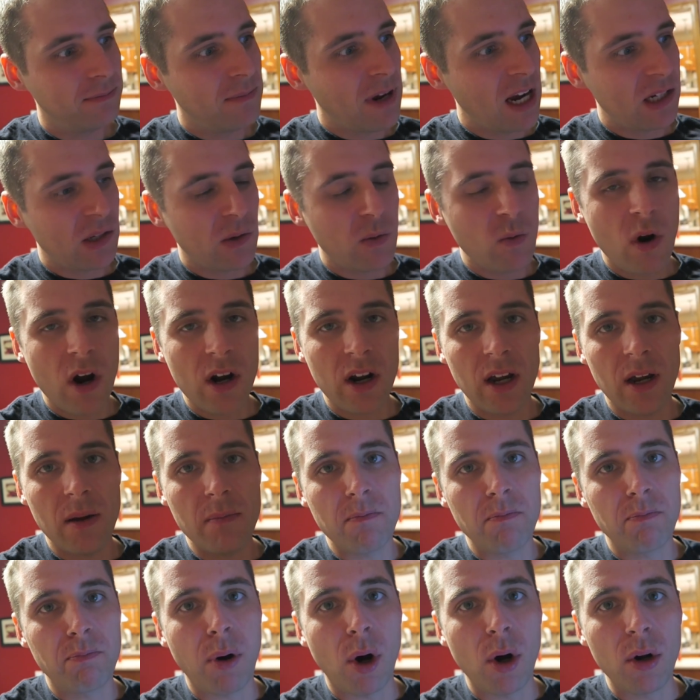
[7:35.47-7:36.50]
Makes me want
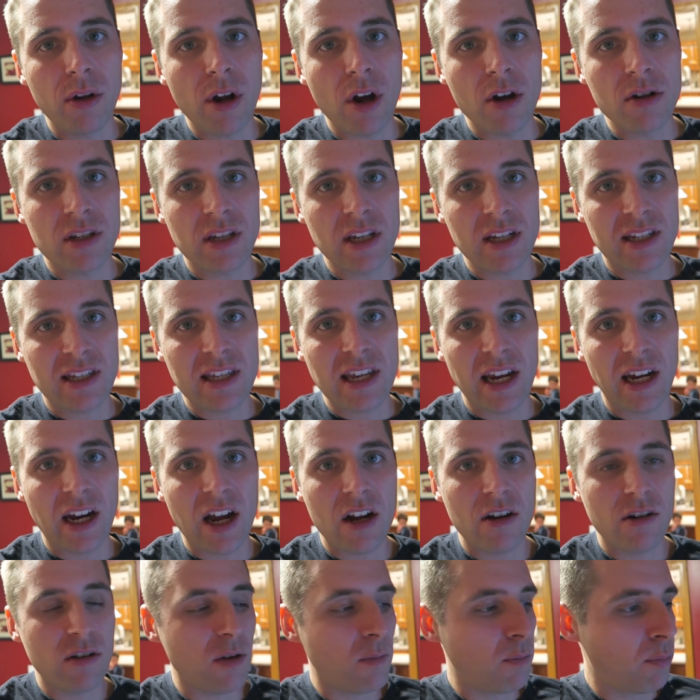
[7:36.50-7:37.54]
to bulldoze this thing
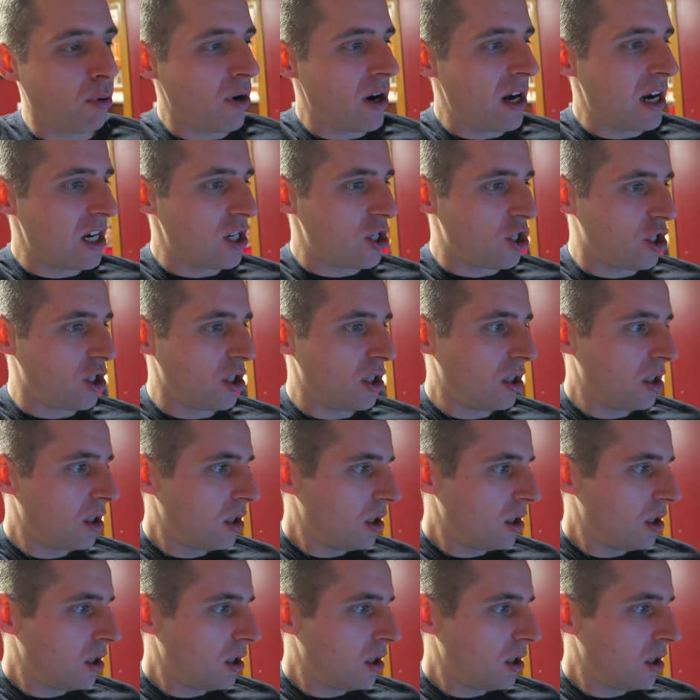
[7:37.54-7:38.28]
under the bridge.